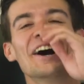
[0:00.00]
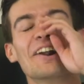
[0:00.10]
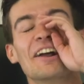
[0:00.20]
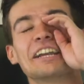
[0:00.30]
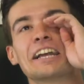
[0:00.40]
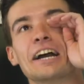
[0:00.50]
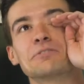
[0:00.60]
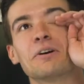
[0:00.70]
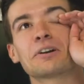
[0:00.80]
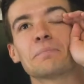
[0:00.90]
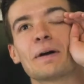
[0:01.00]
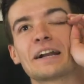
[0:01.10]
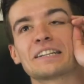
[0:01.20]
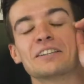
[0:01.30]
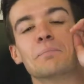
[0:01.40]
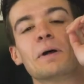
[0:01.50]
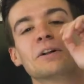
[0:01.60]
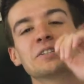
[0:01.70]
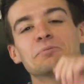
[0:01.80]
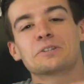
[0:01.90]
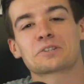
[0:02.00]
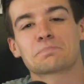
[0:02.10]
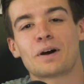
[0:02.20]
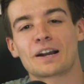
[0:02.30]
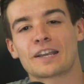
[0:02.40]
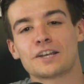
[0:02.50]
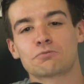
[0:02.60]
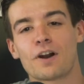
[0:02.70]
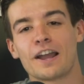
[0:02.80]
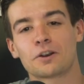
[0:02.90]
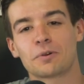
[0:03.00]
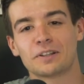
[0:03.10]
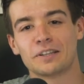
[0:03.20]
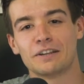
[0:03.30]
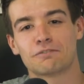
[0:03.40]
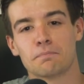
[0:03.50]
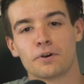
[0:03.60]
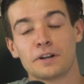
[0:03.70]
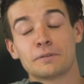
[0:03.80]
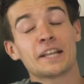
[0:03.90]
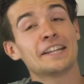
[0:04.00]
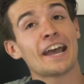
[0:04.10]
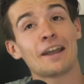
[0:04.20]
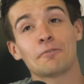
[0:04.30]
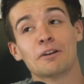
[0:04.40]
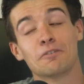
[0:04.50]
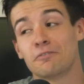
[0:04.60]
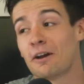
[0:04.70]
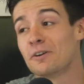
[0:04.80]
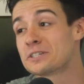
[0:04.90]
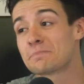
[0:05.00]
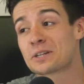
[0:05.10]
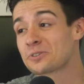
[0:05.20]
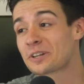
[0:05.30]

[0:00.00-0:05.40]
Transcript: All right, guys, welcome back to the Bells and Whistles podcast. Ryan Quigley and Quiglini from Bernie. Today we have a very special